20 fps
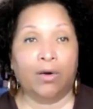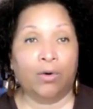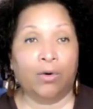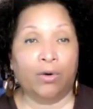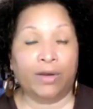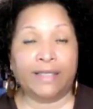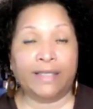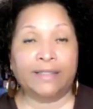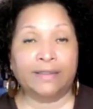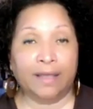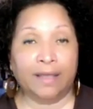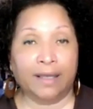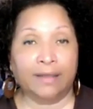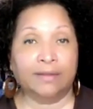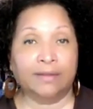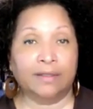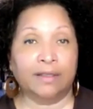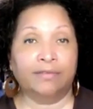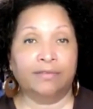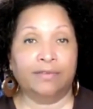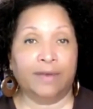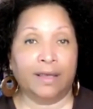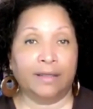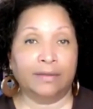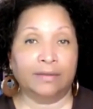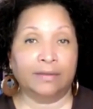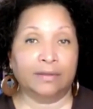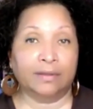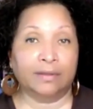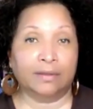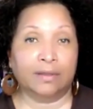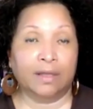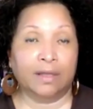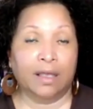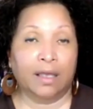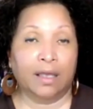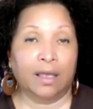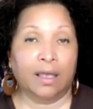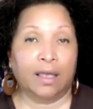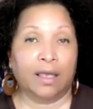or intense events.
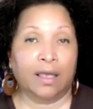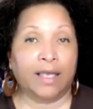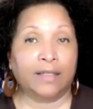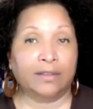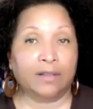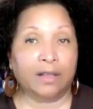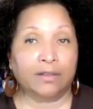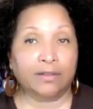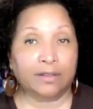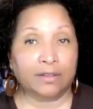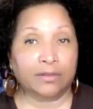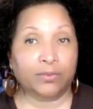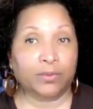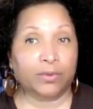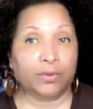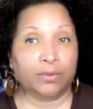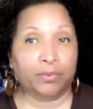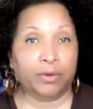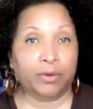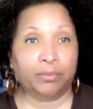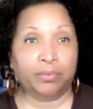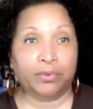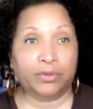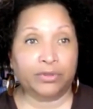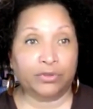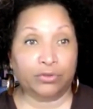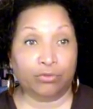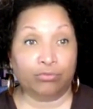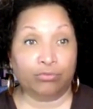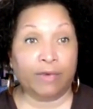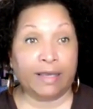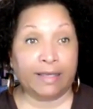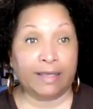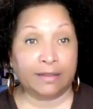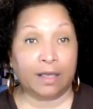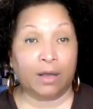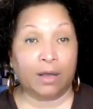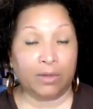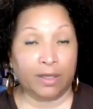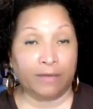It does this with the purpose to
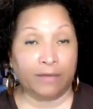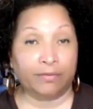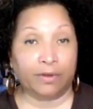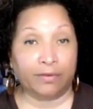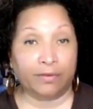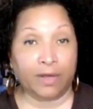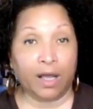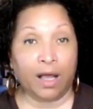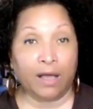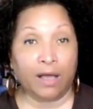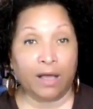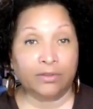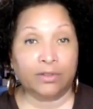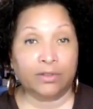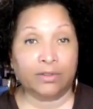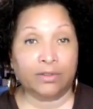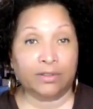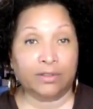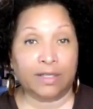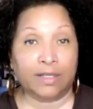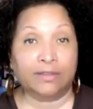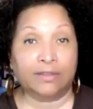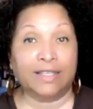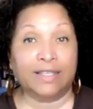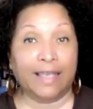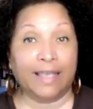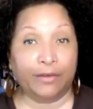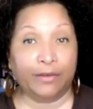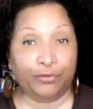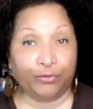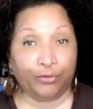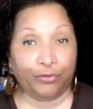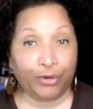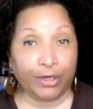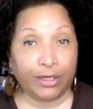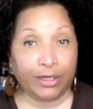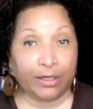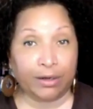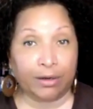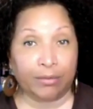raise our level of consciousness, to gain
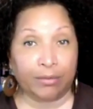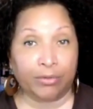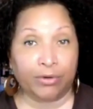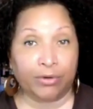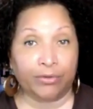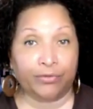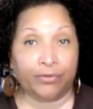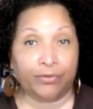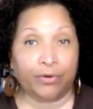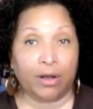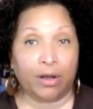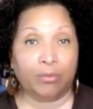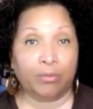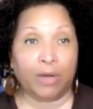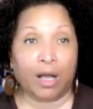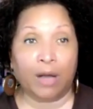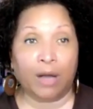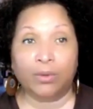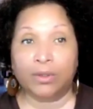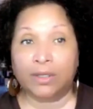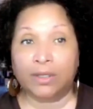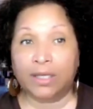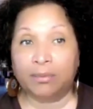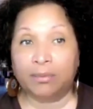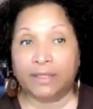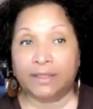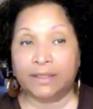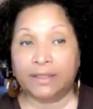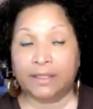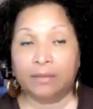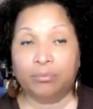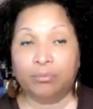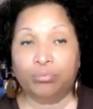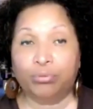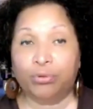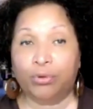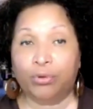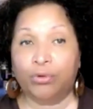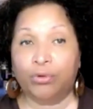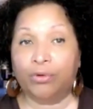freedom from our limited
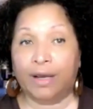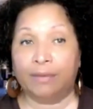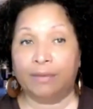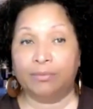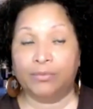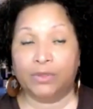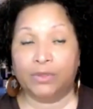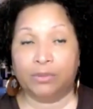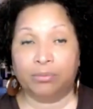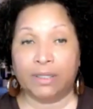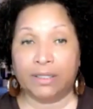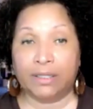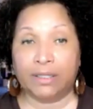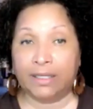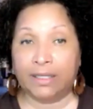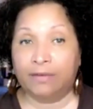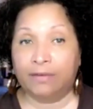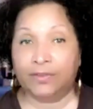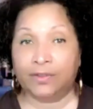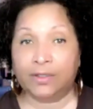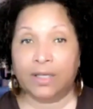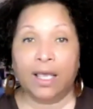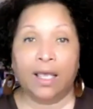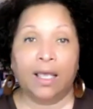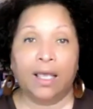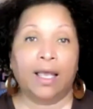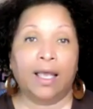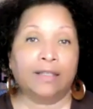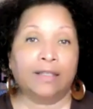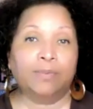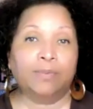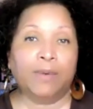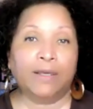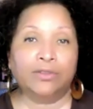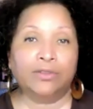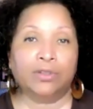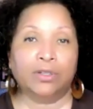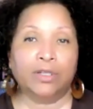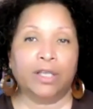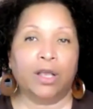programmed beliefs,
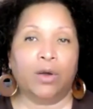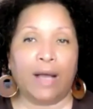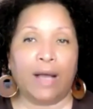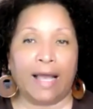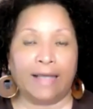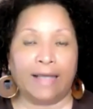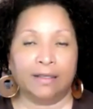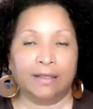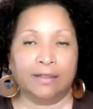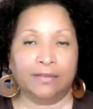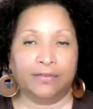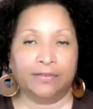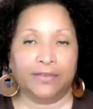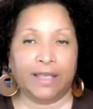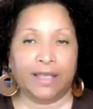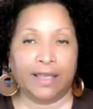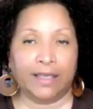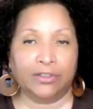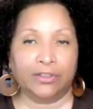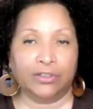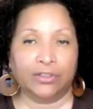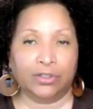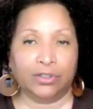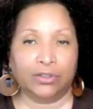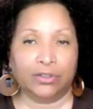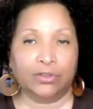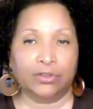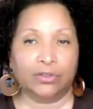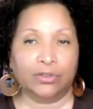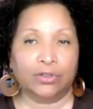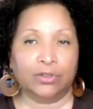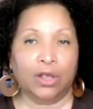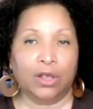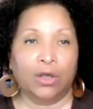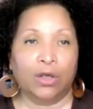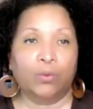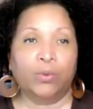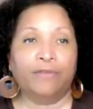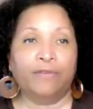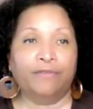especially our identifications
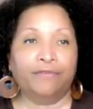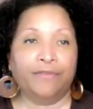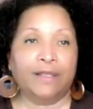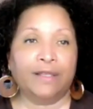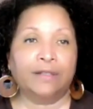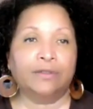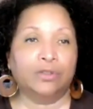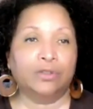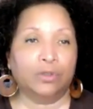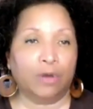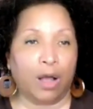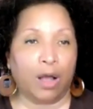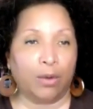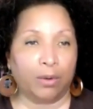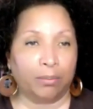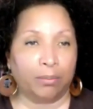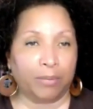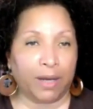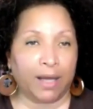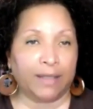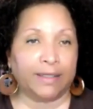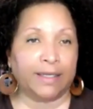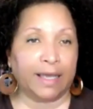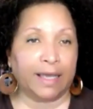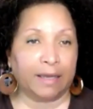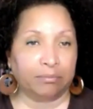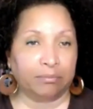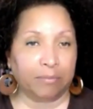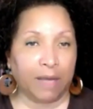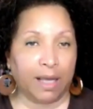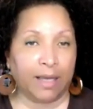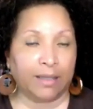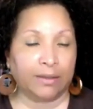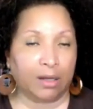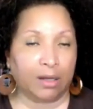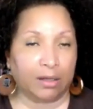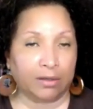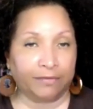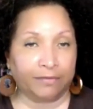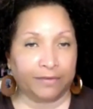we feel to our body and mind
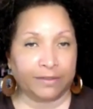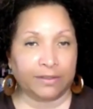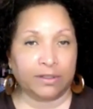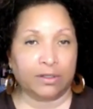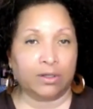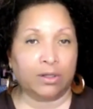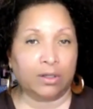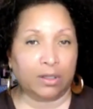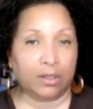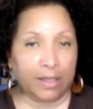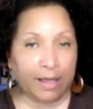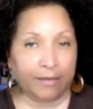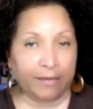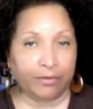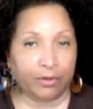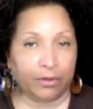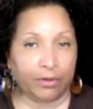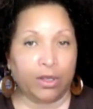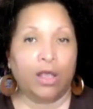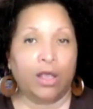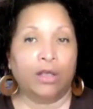on a physical level.